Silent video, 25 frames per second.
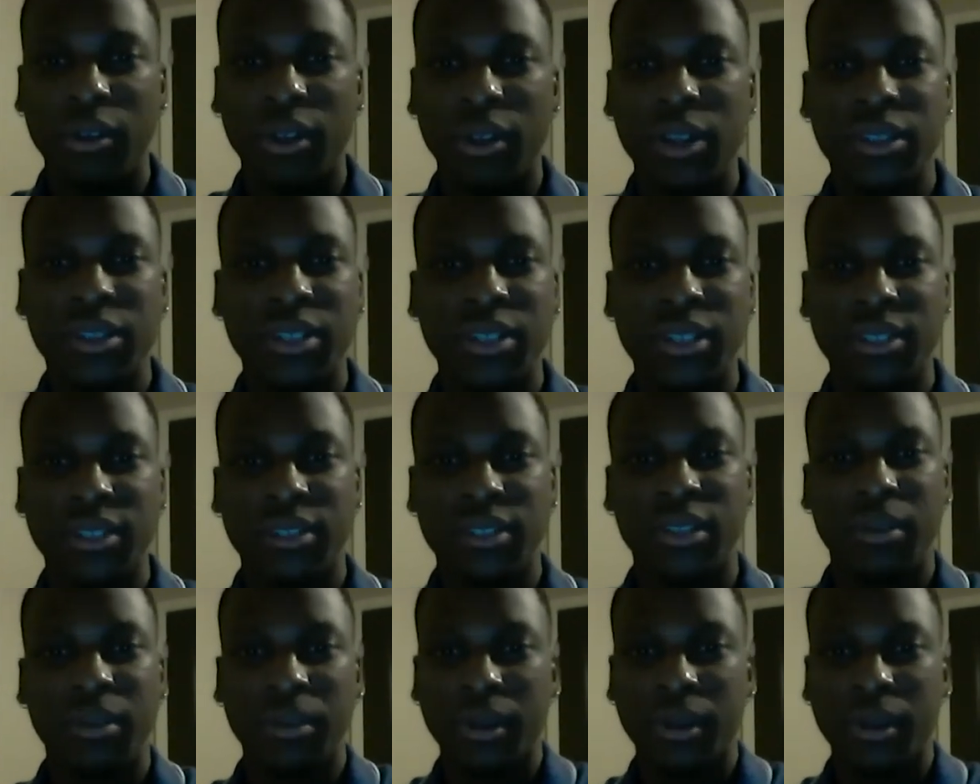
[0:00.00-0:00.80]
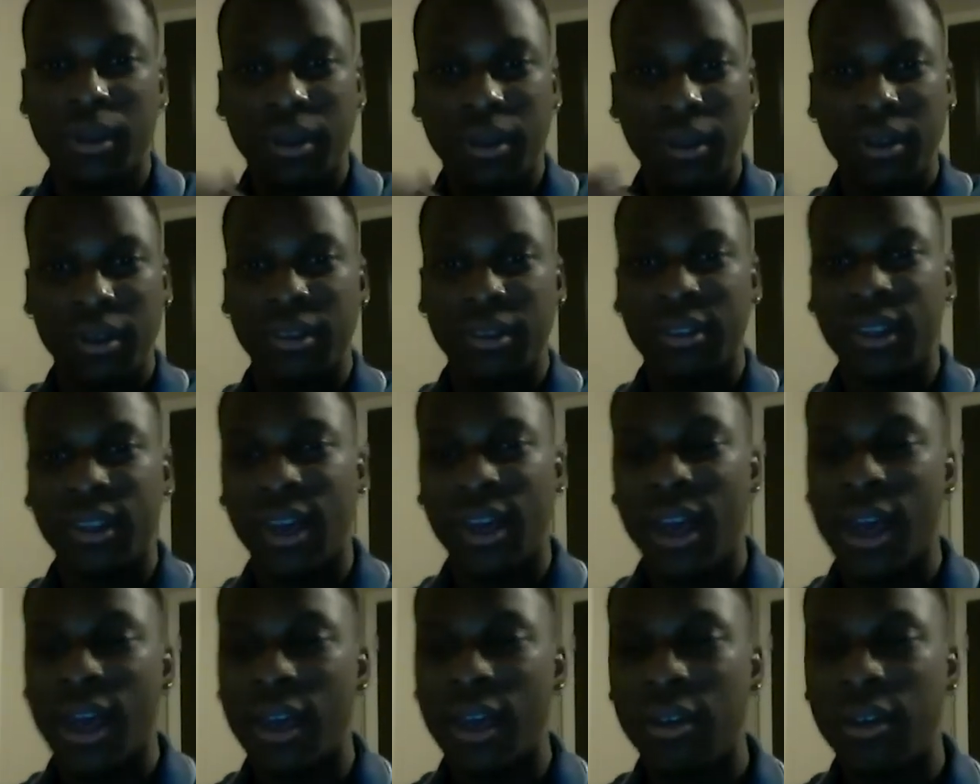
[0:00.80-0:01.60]
just something
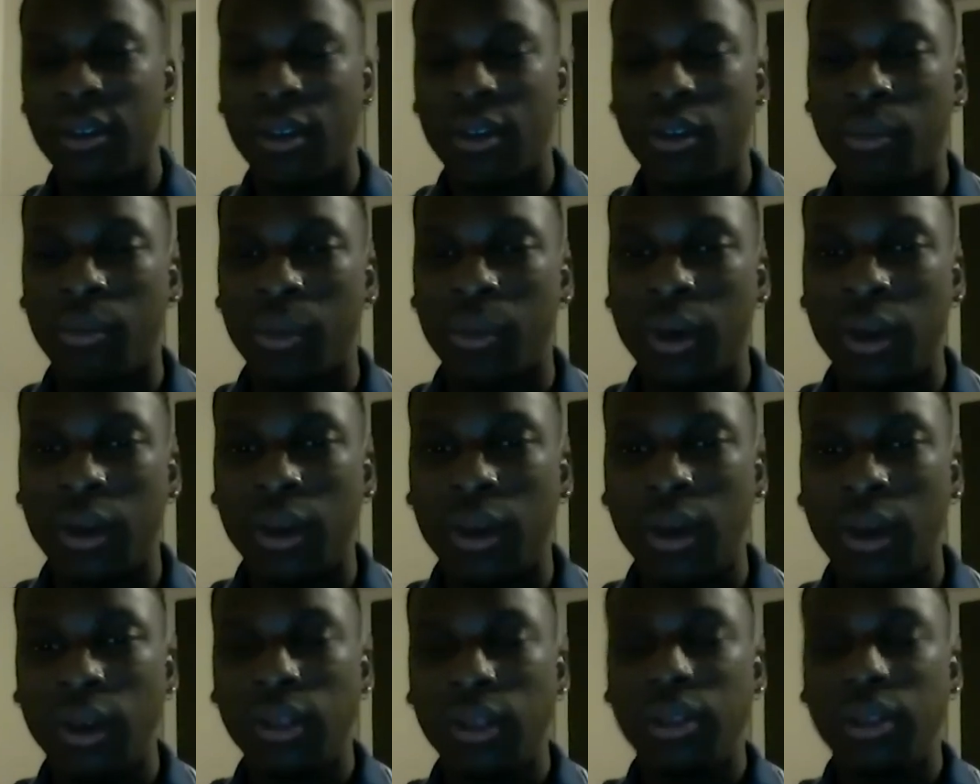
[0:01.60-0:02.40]
aside. But the